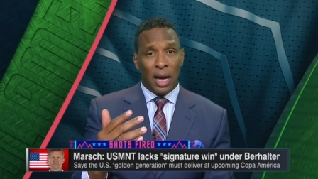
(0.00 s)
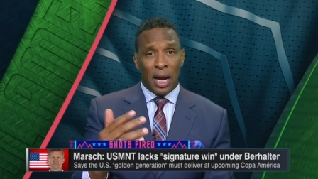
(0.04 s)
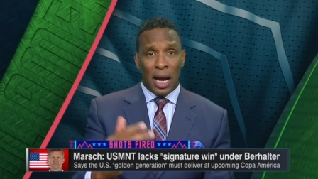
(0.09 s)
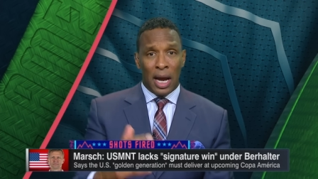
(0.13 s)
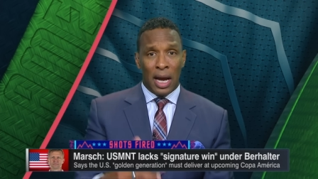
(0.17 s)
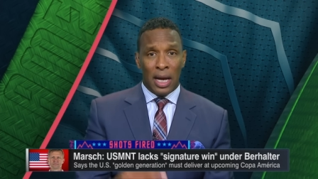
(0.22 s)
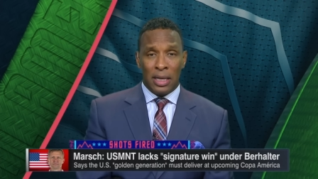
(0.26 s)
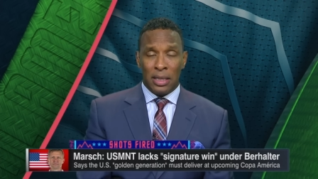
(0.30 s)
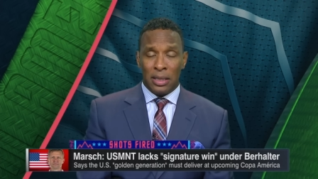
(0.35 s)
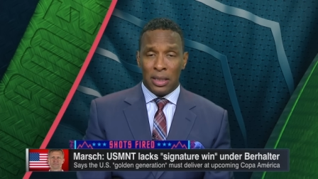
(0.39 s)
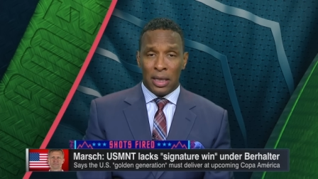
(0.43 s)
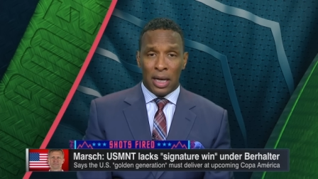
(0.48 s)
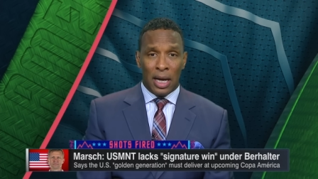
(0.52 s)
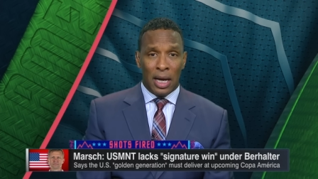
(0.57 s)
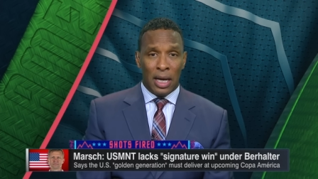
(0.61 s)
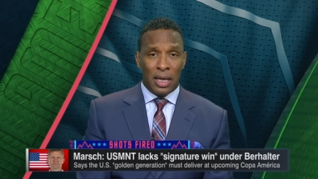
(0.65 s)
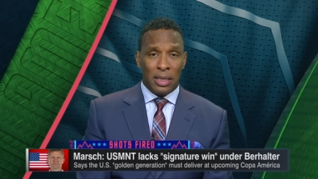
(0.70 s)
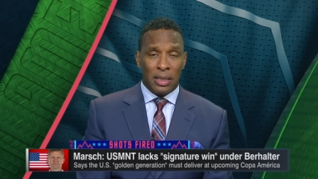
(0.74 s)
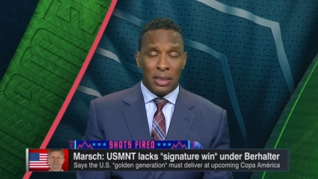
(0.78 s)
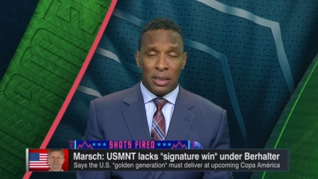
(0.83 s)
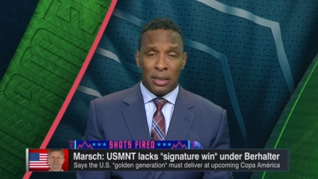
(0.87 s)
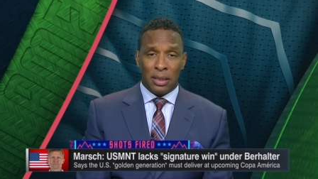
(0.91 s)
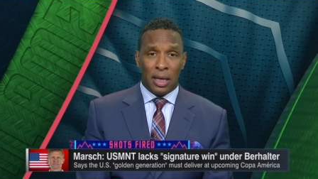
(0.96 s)
and
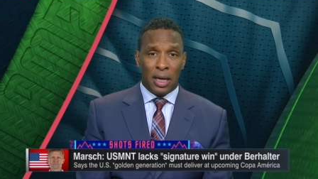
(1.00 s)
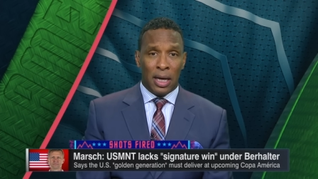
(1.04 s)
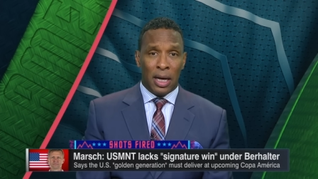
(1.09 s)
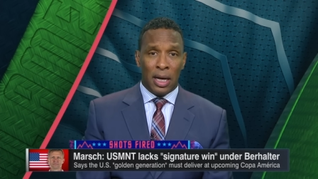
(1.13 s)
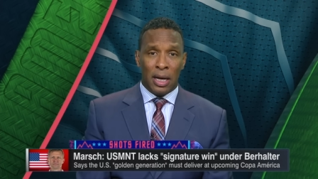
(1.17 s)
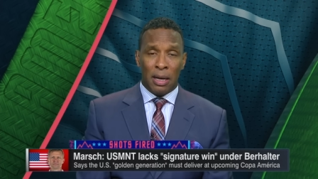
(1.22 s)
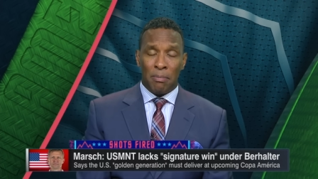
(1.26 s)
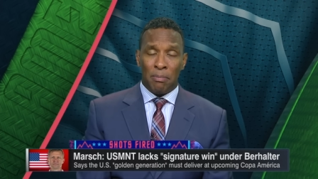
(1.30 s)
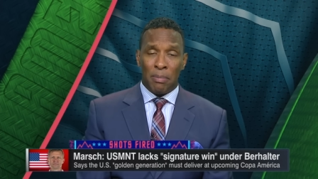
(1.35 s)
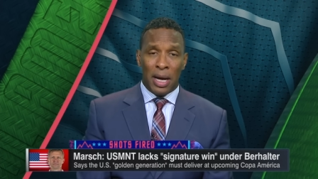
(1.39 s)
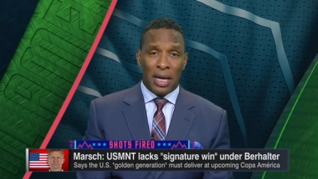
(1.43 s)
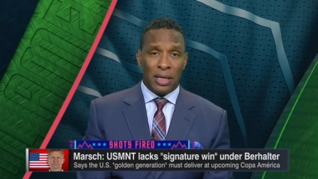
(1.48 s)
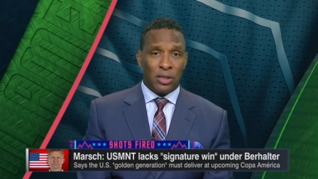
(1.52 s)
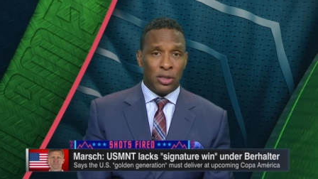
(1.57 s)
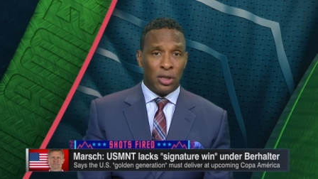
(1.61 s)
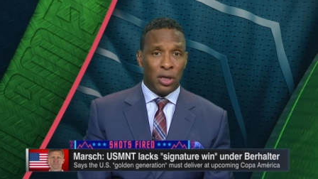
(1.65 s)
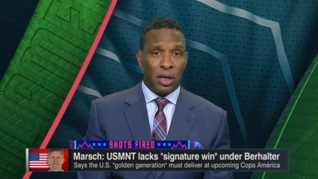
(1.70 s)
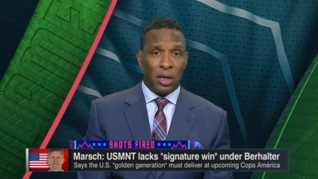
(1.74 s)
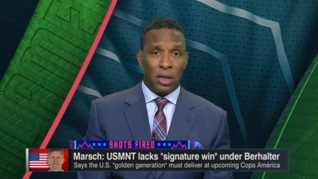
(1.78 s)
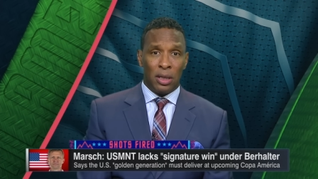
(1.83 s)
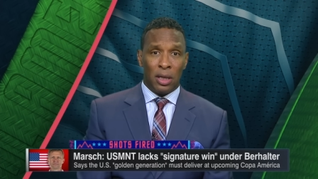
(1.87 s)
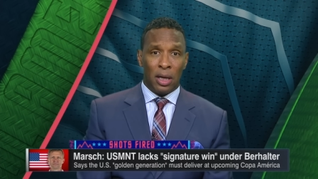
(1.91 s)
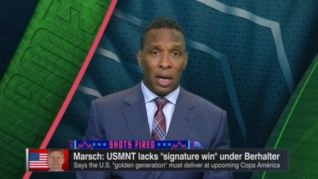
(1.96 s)
and uh, Matt
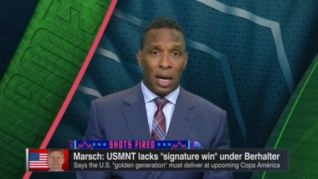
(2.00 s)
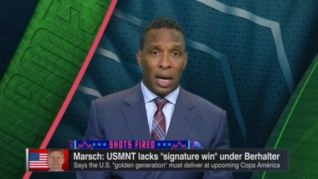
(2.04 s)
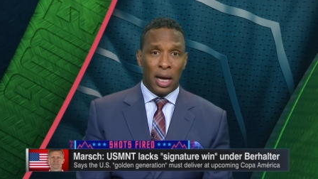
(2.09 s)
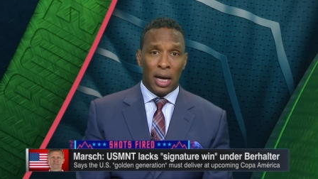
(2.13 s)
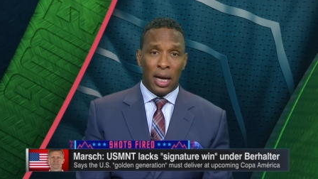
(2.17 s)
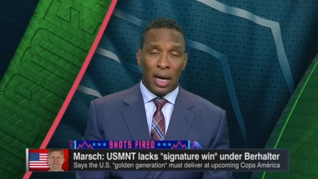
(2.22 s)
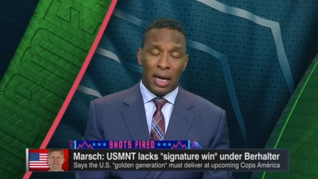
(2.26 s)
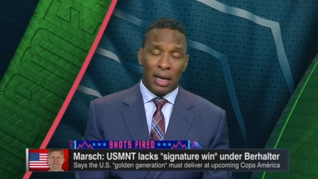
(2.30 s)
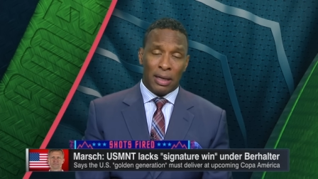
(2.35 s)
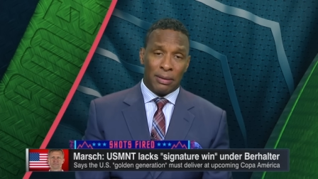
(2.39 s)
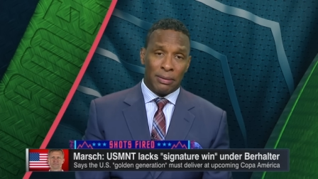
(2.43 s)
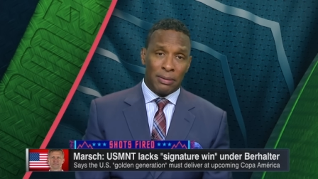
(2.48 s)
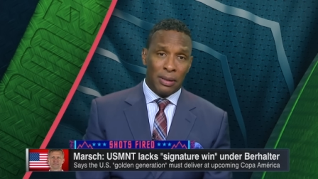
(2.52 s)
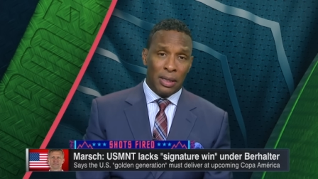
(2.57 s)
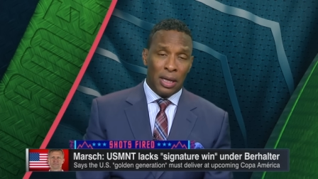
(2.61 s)
Turner, I, I,